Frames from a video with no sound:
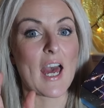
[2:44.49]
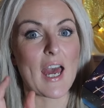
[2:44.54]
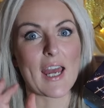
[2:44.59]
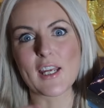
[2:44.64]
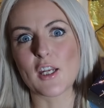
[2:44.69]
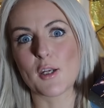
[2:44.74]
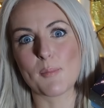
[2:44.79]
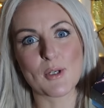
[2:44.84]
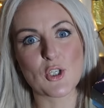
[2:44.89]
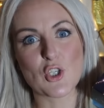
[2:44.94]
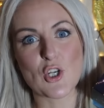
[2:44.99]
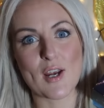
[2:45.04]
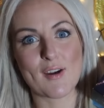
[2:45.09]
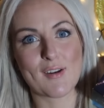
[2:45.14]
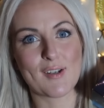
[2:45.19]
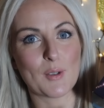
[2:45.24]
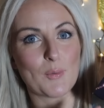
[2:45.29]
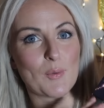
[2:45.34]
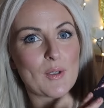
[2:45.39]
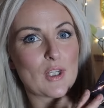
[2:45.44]
I'm going to be
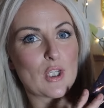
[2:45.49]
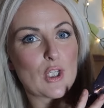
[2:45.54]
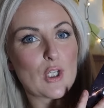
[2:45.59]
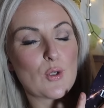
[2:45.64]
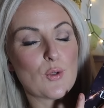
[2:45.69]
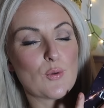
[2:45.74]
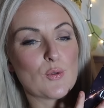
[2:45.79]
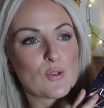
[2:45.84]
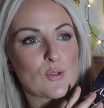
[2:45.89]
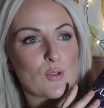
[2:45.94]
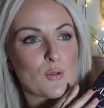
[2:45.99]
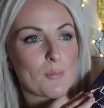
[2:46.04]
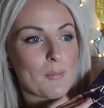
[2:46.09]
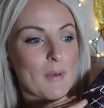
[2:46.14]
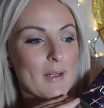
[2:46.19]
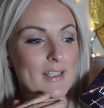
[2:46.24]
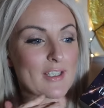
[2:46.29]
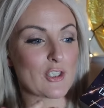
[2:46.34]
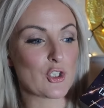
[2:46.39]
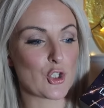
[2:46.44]
sharing with you sort of
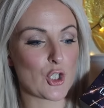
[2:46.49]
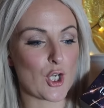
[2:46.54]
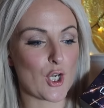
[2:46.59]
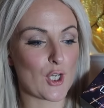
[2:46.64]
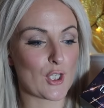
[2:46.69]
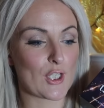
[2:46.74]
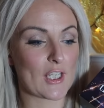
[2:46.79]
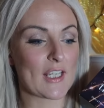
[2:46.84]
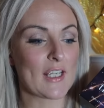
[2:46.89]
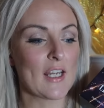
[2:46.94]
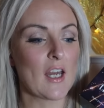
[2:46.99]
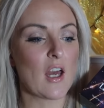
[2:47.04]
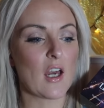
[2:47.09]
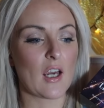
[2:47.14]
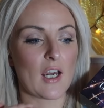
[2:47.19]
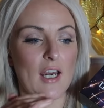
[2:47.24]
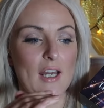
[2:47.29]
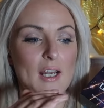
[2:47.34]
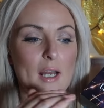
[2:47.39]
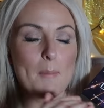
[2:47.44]
my journey,
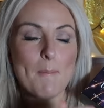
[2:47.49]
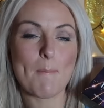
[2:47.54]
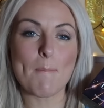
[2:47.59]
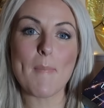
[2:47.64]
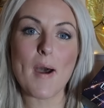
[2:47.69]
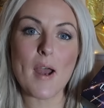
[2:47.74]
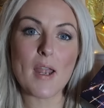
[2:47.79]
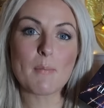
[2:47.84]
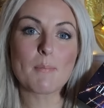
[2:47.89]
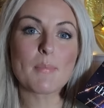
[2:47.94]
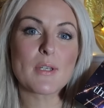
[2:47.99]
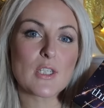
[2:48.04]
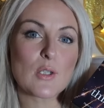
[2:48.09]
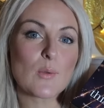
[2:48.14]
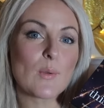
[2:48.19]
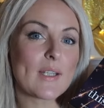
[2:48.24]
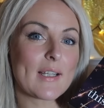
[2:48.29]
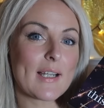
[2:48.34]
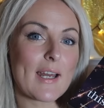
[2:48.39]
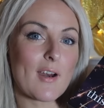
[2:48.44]
and I might be
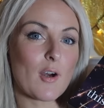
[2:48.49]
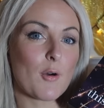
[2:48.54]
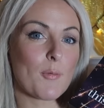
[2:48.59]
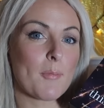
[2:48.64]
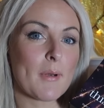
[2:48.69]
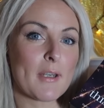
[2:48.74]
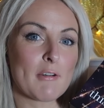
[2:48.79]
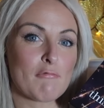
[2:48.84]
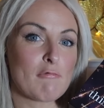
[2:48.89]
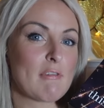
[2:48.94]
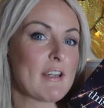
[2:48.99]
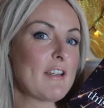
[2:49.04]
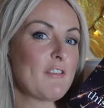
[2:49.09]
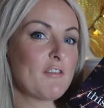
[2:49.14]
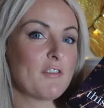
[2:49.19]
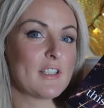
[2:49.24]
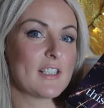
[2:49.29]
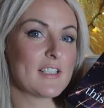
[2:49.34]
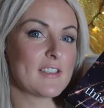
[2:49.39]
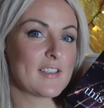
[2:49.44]
doing that on my
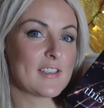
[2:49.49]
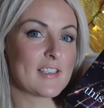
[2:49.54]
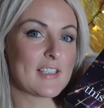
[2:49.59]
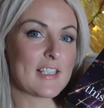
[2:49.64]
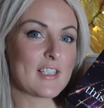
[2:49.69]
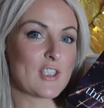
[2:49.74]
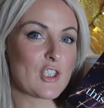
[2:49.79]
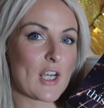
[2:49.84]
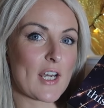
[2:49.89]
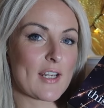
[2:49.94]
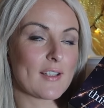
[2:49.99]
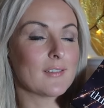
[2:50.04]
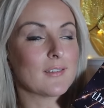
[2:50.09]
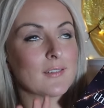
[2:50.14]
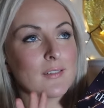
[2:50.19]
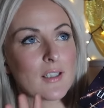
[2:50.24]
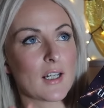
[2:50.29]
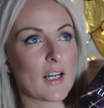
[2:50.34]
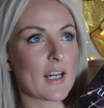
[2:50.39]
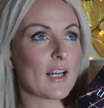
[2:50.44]
ReFelicity
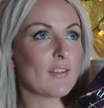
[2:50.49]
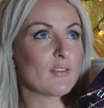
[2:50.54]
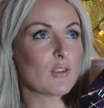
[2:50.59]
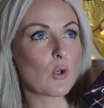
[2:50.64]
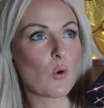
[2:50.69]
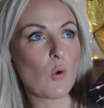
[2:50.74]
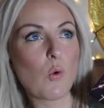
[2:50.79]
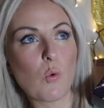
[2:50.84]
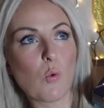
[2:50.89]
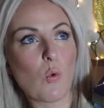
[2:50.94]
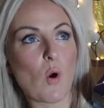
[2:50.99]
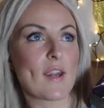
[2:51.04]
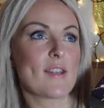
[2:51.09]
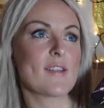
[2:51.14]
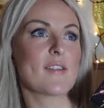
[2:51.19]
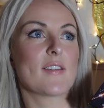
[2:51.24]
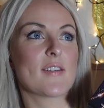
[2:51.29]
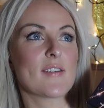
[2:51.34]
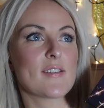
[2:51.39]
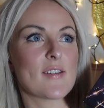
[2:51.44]
channel. I haven't
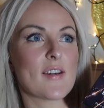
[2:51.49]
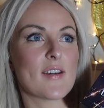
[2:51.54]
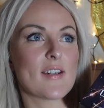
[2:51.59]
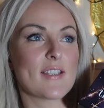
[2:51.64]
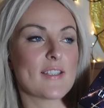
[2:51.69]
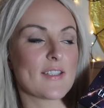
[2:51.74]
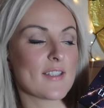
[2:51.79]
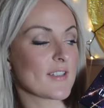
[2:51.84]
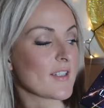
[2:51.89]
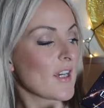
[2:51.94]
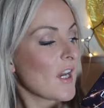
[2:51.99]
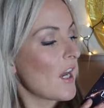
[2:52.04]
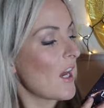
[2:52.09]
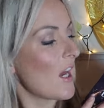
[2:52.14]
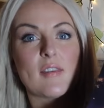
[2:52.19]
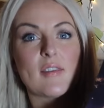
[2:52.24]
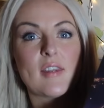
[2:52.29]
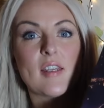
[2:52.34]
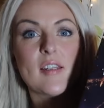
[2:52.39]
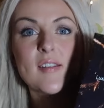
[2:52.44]
quite decided.
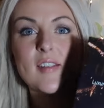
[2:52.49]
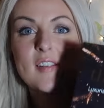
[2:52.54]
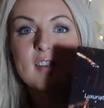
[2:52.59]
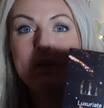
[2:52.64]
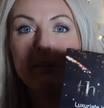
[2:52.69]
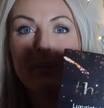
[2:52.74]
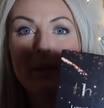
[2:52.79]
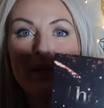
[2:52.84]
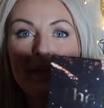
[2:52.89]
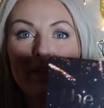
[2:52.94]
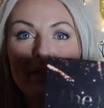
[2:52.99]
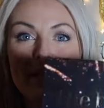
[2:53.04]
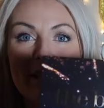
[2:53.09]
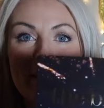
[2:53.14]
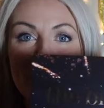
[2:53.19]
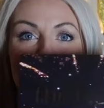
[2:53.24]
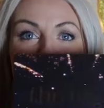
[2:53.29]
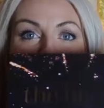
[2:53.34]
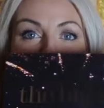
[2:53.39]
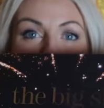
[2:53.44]
This is the Big
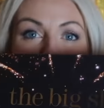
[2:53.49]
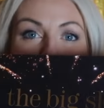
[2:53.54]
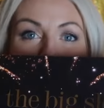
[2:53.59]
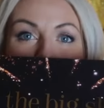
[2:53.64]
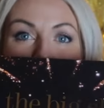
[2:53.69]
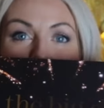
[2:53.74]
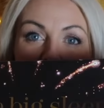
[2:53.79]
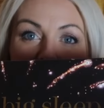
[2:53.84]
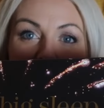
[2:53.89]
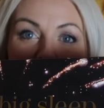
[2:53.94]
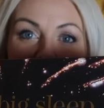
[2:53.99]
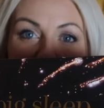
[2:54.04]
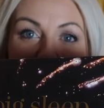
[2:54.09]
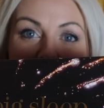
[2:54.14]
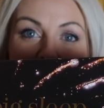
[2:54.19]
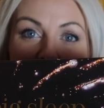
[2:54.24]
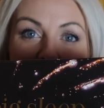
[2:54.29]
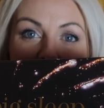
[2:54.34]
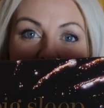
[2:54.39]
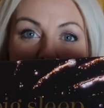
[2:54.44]
Sleep Company. I've
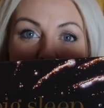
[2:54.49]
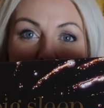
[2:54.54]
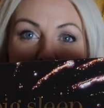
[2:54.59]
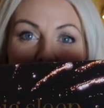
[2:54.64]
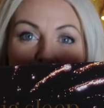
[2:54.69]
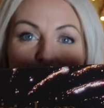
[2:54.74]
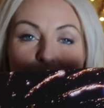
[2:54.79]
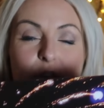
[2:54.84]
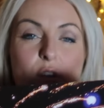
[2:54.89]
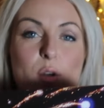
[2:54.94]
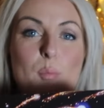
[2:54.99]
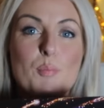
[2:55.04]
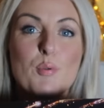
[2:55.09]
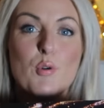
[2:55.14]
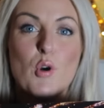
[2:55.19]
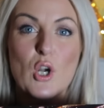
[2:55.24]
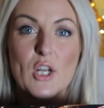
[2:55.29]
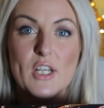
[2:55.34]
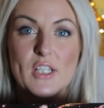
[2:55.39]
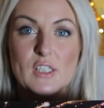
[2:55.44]
had a couple of
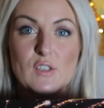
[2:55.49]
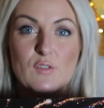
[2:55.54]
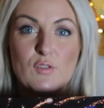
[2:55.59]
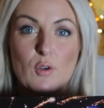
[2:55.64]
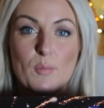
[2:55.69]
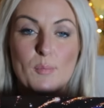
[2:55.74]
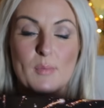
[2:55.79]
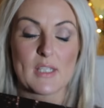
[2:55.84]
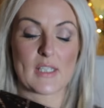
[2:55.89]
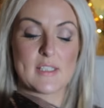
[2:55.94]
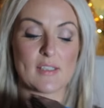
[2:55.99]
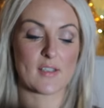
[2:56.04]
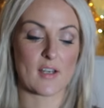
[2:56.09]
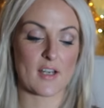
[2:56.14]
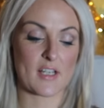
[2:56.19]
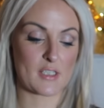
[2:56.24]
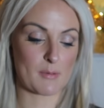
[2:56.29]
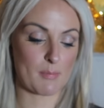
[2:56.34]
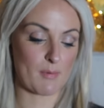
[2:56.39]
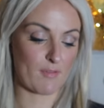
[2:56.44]
products from these
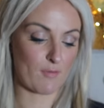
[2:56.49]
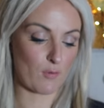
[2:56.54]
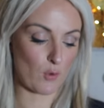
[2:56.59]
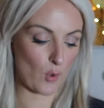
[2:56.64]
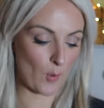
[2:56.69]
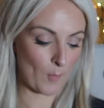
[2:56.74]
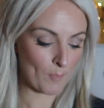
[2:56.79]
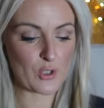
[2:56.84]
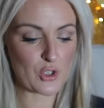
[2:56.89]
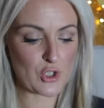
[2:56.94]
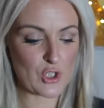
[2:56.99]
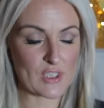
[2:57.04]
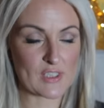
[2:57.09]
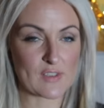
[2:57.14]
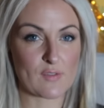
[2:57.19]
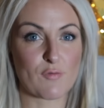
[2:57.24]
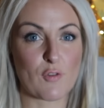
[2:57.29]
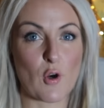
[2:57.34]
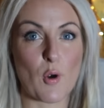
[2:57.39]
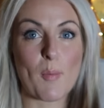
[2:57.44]
guys before, which is
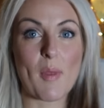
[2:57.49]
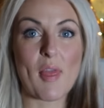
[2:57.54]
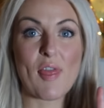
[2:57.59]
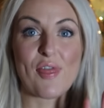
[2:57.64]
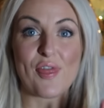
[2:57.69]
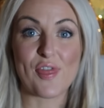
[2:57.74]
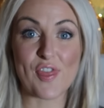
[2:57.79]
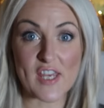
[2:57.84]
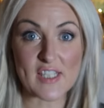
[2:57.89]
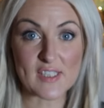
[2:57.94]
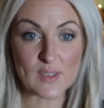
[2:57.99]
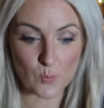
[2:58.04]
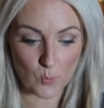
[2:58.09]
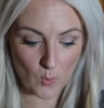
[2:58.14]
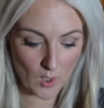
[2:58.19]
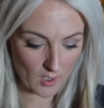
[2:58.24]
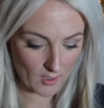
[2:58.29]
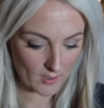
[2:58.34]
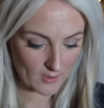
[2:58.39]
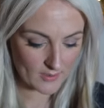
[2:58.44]
from This
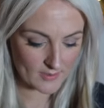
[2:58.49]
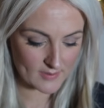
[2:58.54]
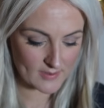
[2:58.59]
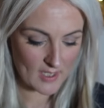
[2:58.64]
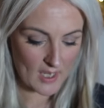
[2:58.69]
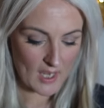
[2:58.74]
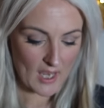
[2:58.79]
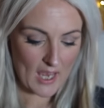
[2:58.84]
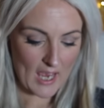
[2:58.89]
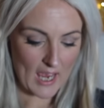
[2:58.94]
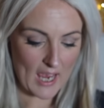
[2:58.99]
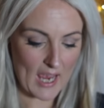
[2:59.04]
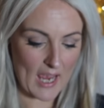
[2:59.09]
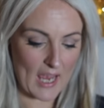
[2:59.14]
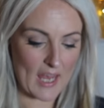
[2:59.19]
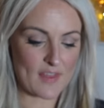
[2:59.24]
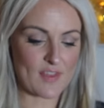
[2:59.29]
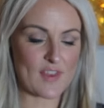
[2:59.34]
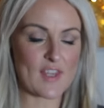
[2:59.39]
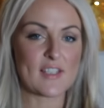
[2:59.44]
Works.
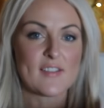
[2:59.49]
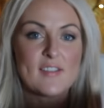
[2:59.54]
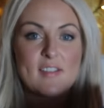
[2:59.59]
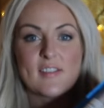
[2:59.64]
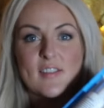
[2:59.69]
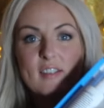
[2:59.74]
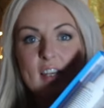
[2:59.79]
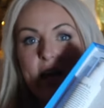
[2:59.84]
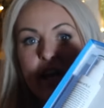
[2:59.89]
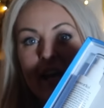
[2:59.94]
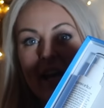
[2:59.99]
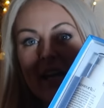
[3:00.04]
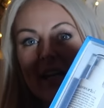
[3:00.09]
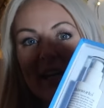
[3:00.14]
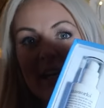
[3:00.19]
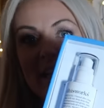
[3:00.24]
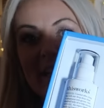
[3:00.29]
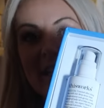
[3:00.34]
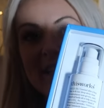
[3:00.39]
Uh, this is an